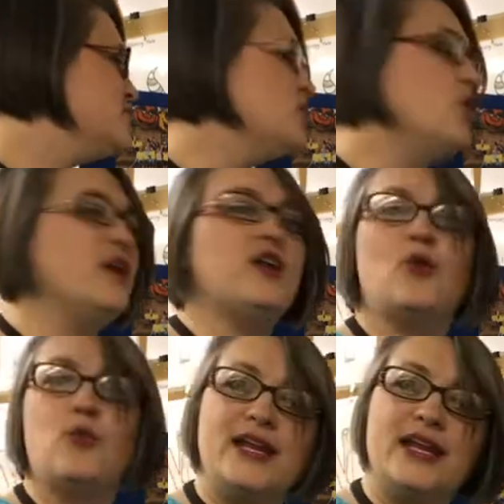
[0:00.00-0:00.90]
So in
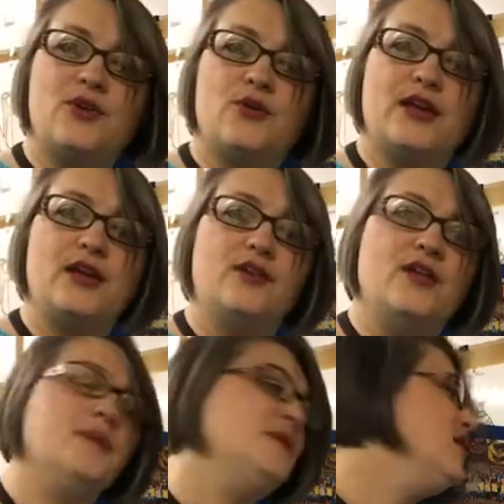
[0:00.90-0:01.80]
our reading
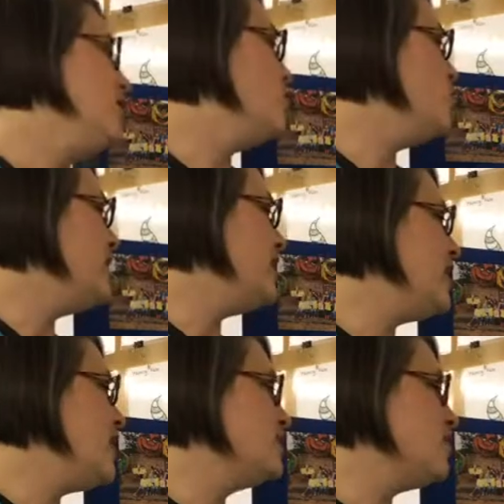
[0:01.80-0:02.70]
curriculum,
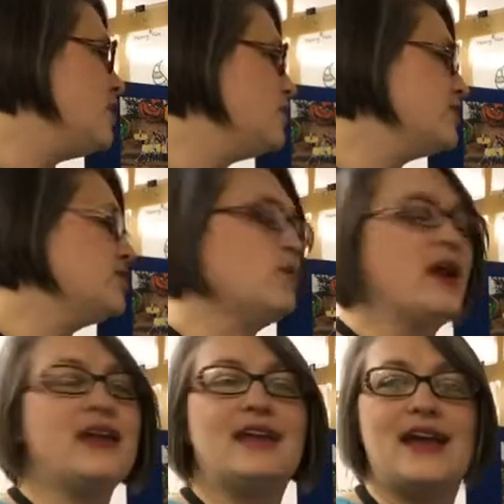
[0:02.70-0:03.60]
we, along with
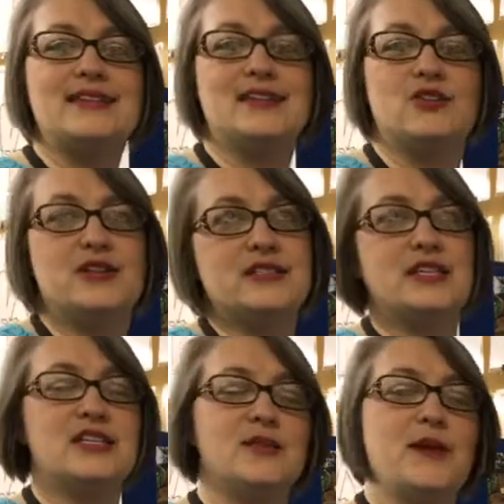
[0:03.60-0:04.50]

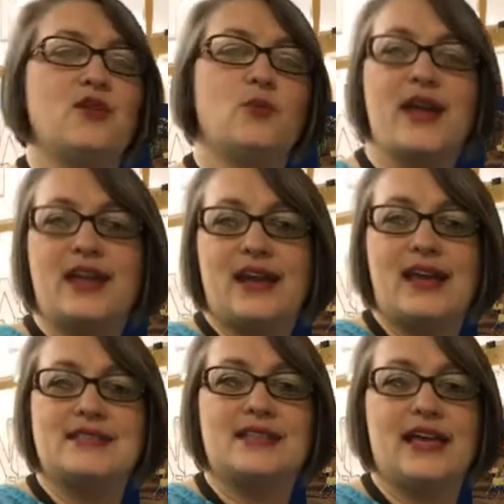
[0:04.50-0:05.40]
teaching them how to
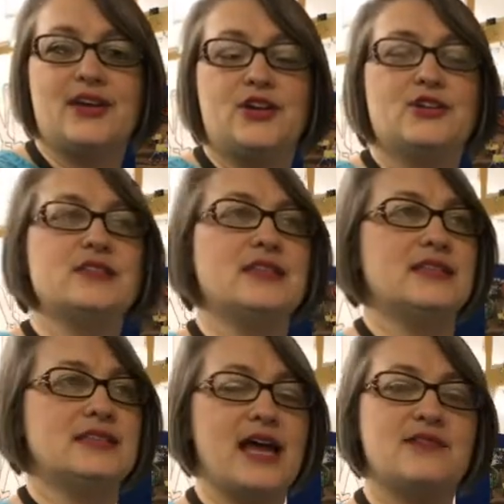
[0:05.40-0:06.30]
recognize letters and
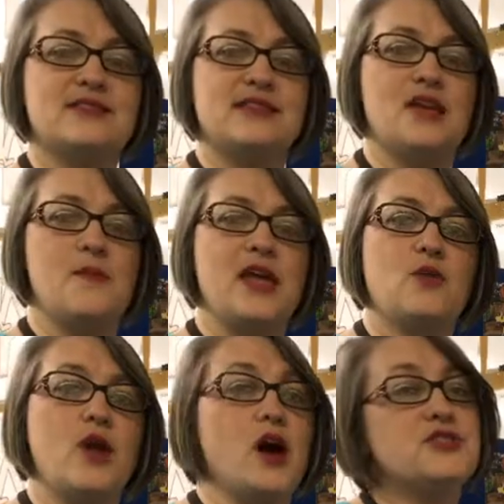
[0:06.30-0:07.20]
the sounds that they
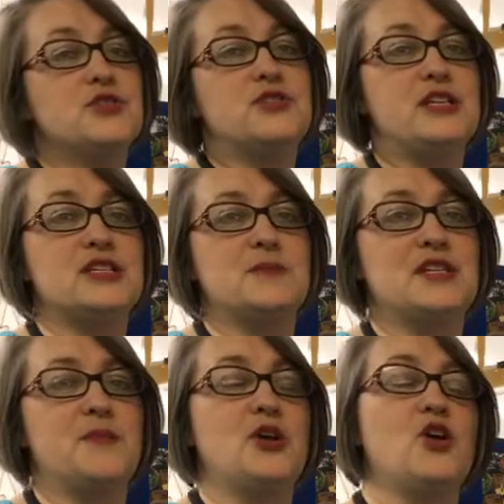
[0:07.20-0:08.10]
make, we also teach them
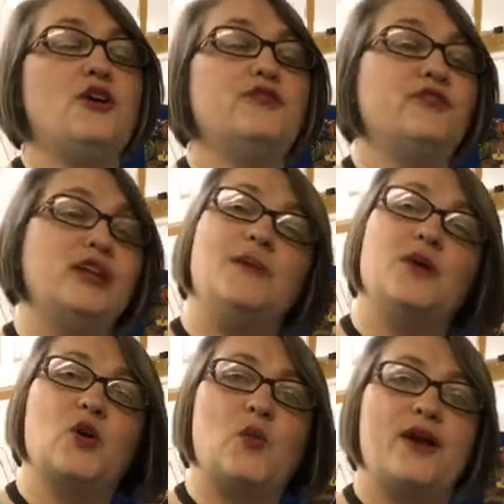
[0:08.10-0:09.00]
something called
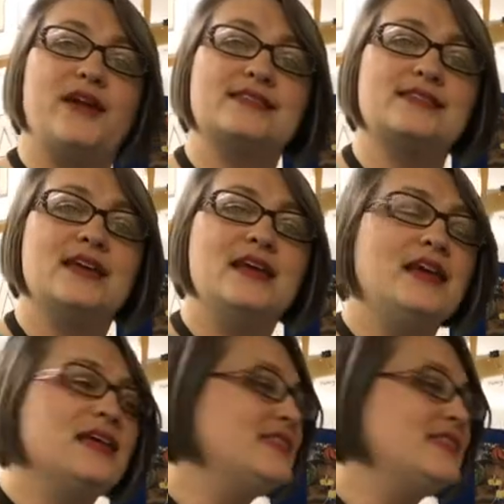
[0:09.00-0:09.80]
phonemic awareness.